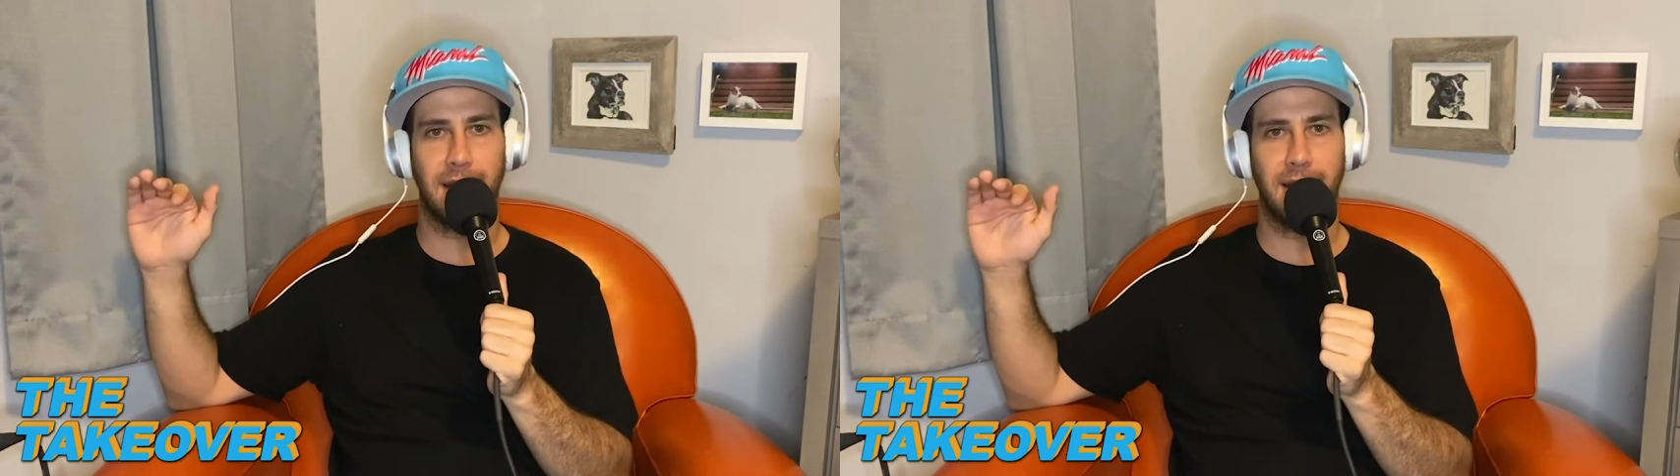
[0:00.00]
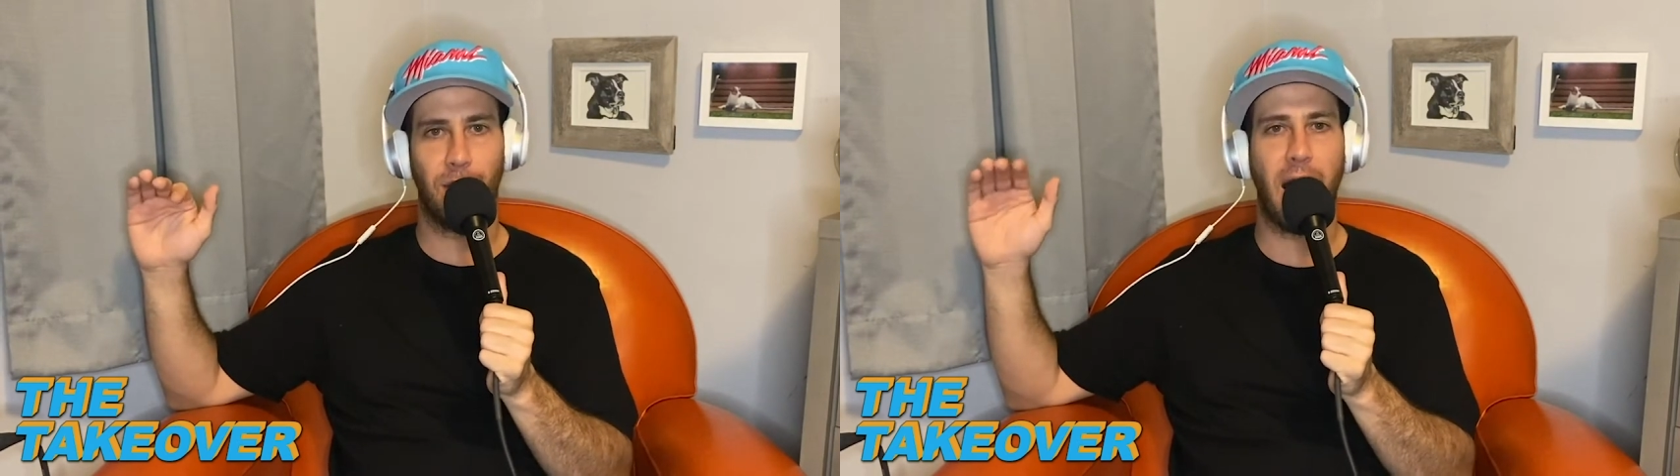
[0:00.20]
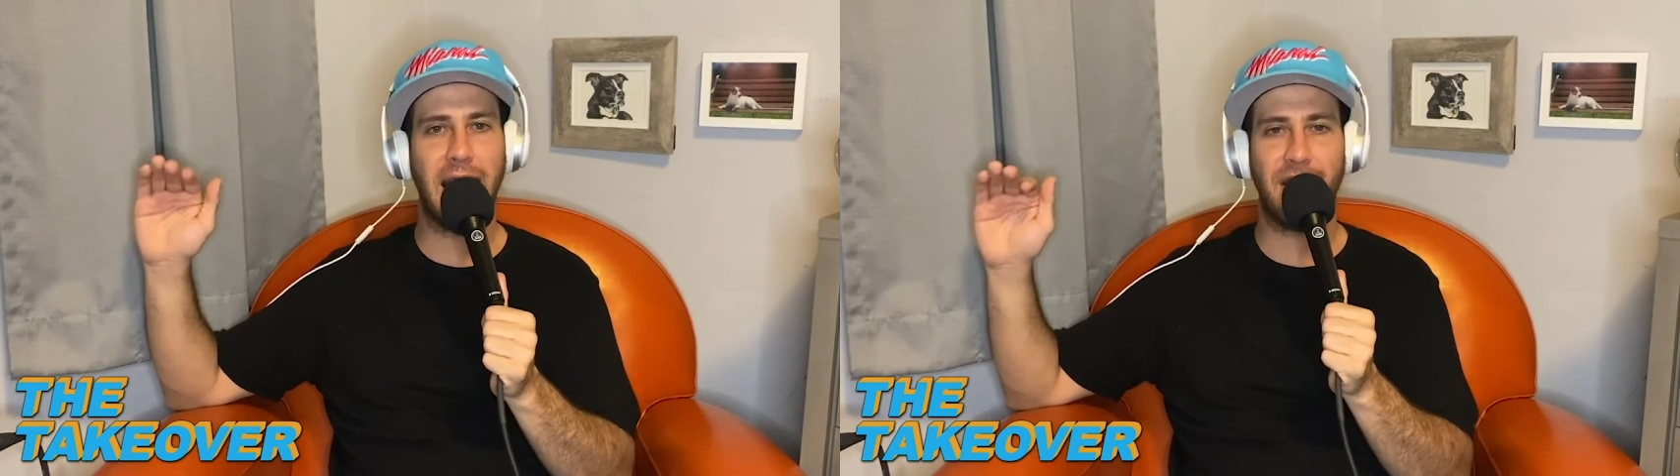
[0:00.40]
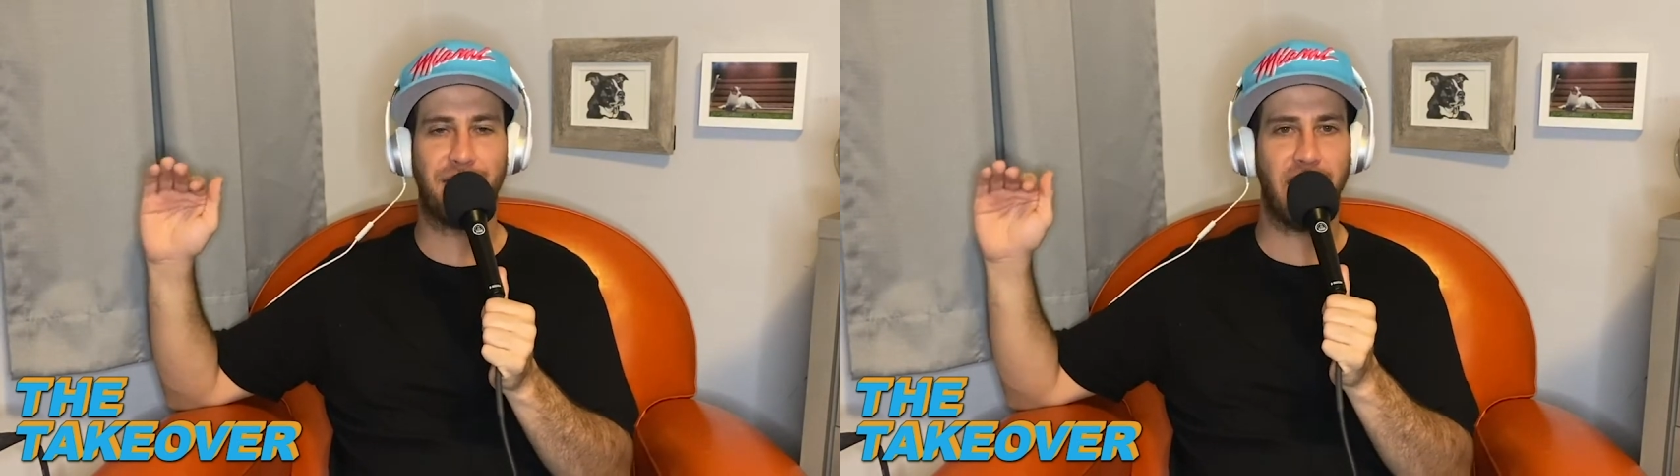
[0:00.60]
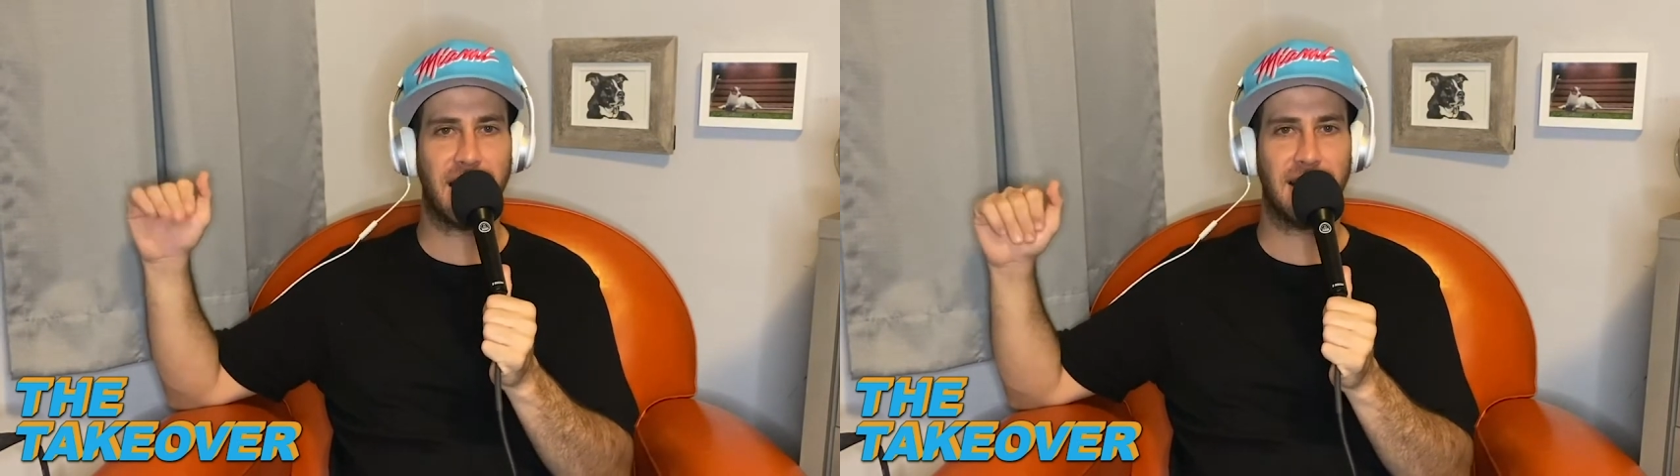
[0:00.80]
Why have
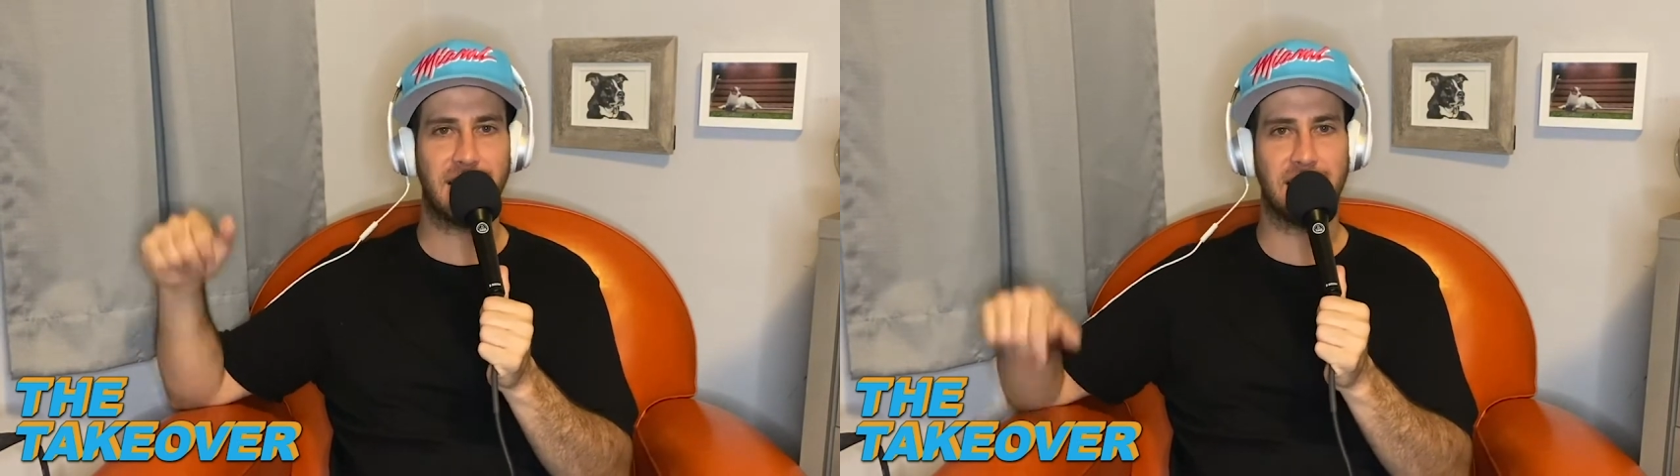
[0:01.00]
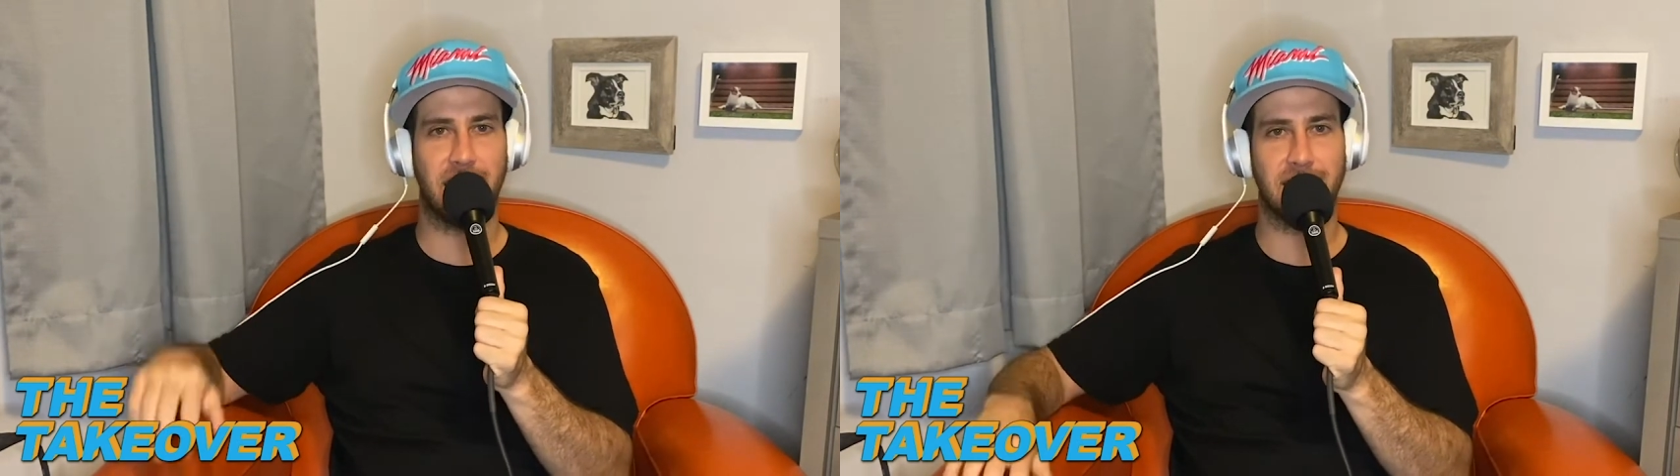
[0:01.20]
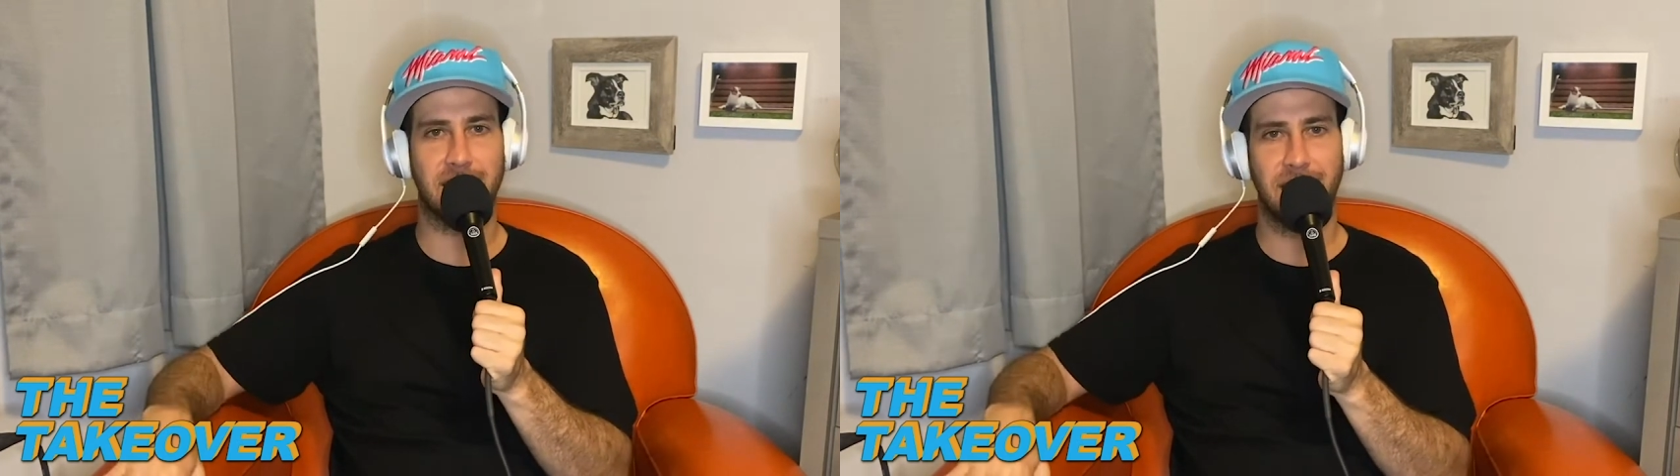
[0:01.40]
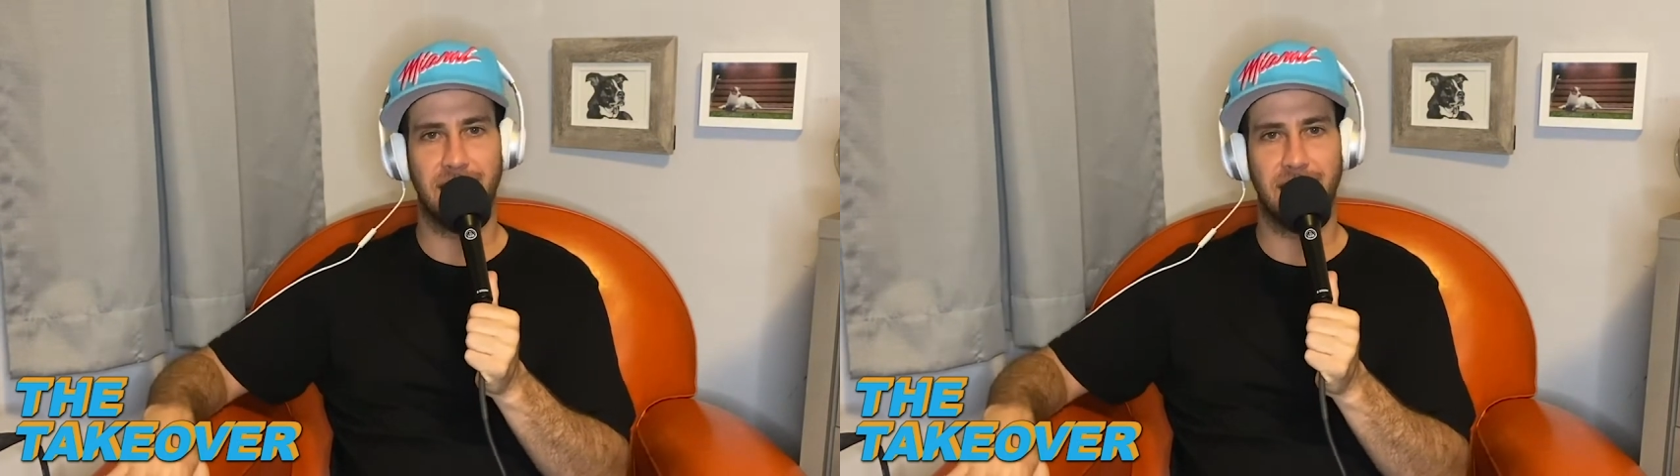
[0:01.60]
fake listings?